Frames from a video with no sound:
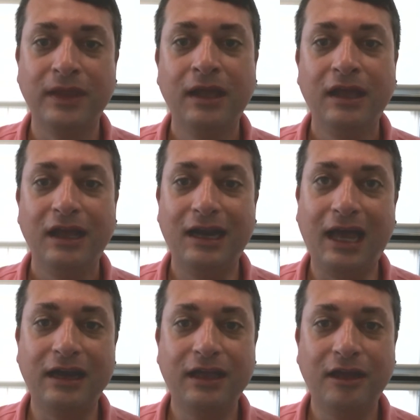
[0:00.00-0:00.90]
An ad
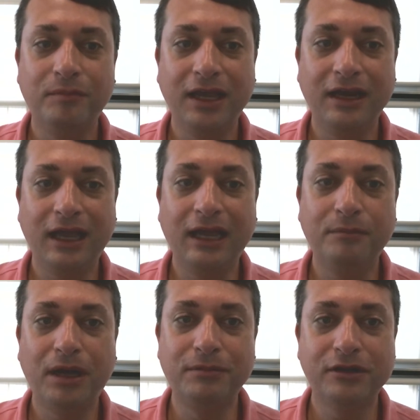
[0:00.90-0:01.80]
campaign and a
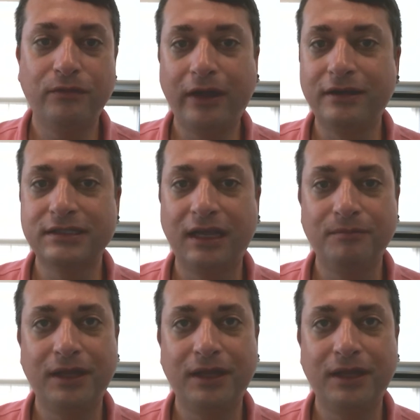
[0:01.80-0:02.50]
public awareness campaign,